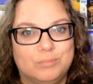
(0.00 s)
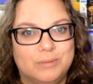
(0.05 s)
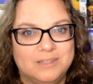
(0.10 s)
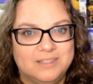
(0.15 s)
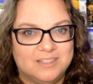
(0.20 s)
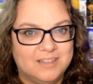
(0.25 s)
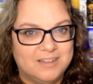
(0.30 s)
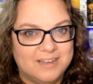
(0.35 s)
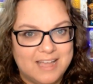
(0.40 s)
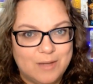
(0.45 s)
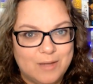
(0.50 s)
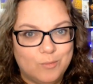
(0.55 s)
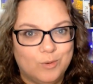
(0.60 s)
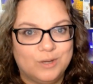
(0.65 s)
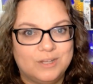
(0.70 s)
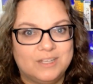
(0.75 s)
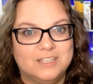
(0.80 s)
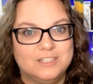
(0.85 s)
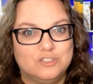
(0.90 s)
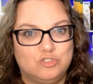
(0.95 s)
but the
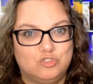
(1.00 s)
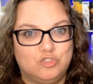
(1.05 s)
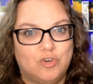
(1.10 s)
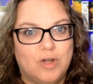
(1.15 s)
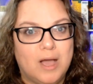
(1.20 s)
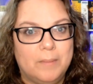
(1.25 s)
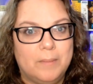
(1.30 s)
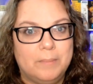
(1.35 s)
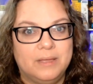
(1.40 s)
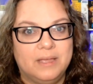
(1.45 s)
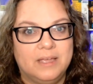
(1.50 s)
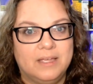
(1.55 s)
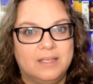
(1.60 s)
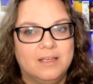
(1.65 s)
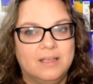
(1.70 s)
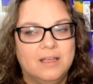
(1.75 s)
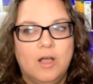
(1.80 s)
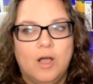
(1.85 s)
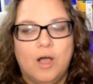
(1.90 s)
network is dropping